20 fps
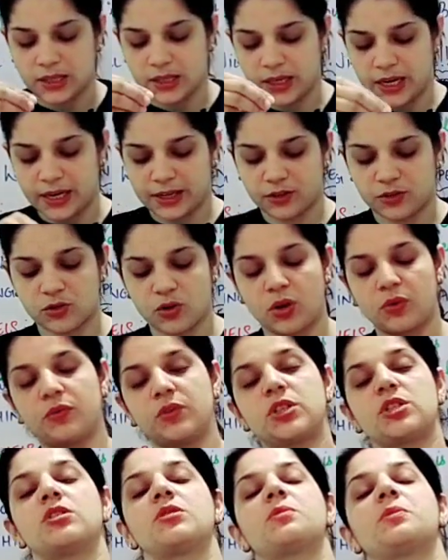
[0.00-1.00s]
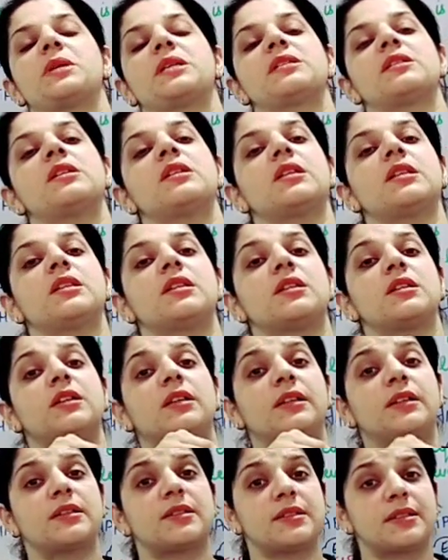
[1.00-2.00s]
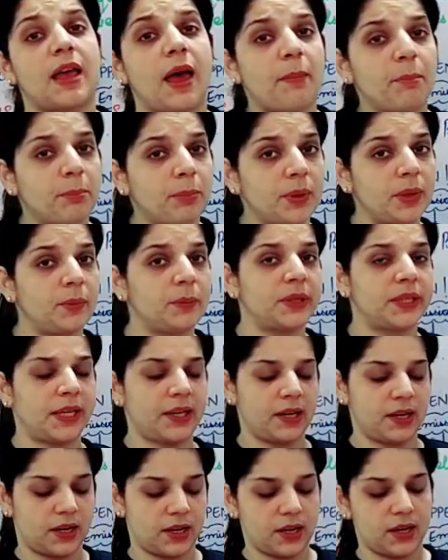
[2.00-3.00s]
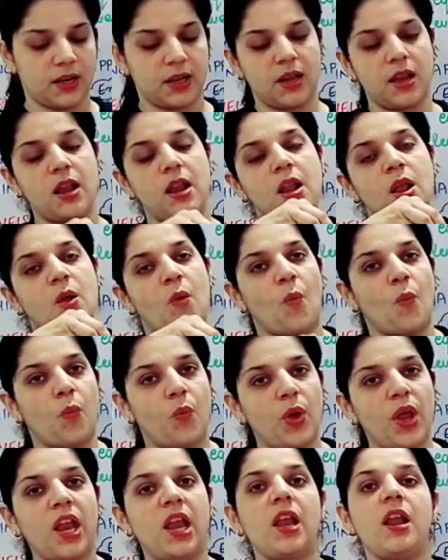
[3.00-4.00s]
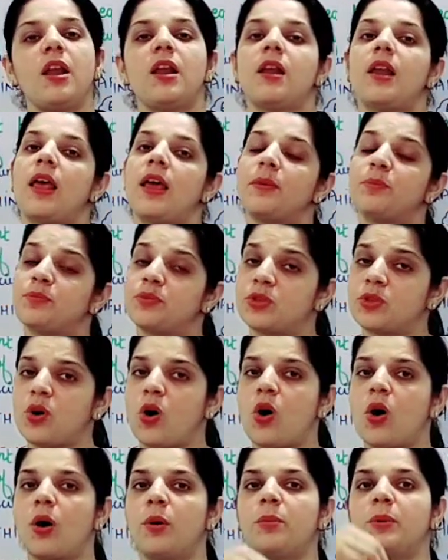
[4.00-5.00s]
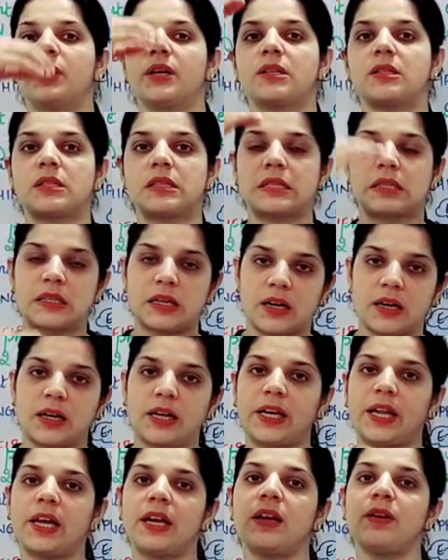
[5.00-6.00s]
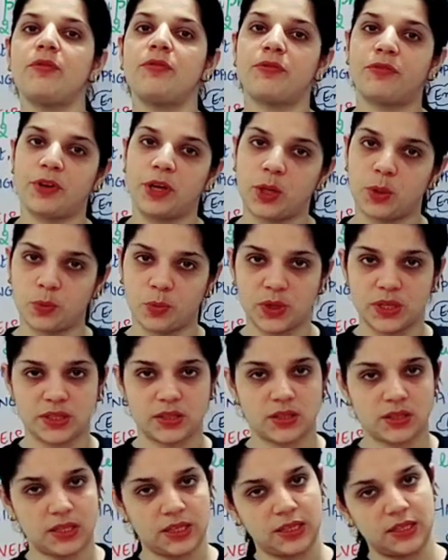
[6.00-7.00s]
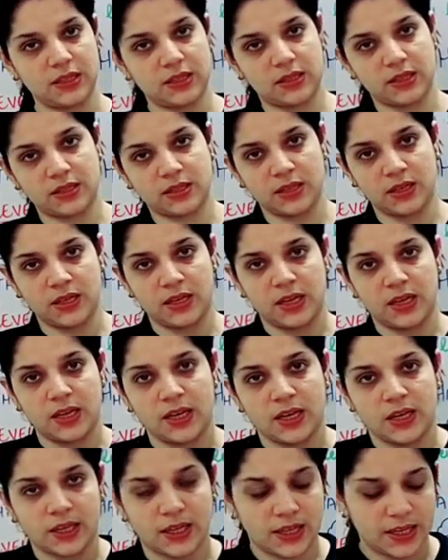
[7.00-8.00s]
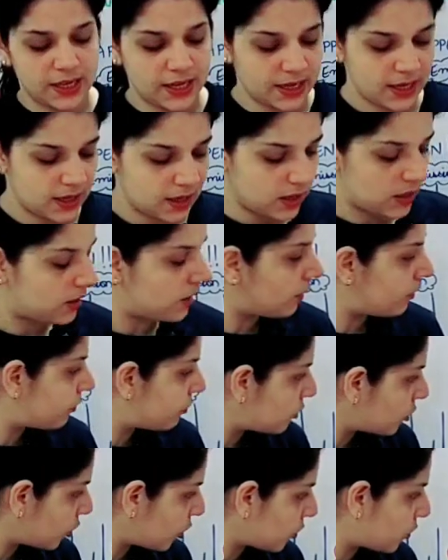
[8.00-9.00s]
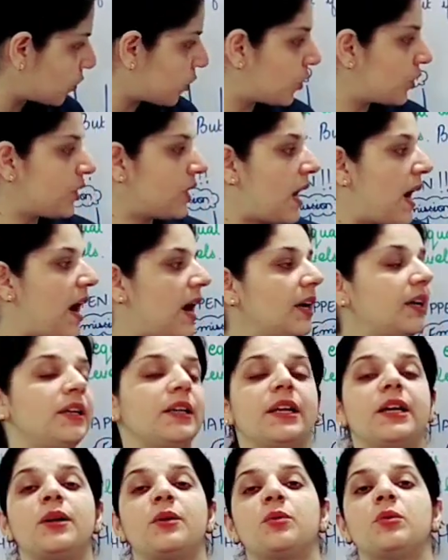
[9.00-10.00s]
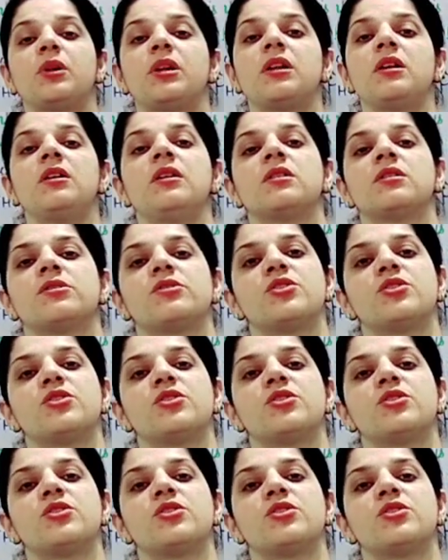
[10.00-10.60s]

Electron which is present in the sample material will absorbed a certain frequencies key photon, and it will